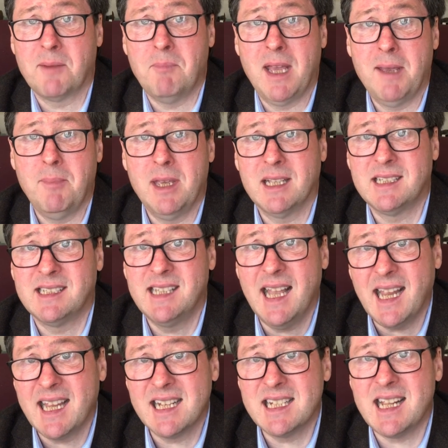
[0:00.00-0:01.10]
at maybe a
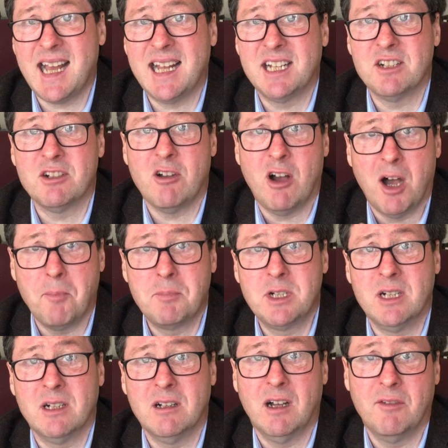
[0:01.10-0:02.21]
second-hand
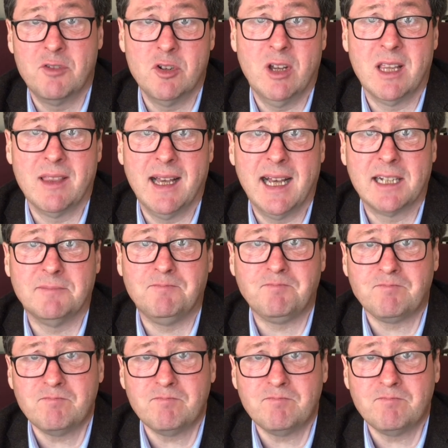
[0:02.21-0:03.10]
option of doing that.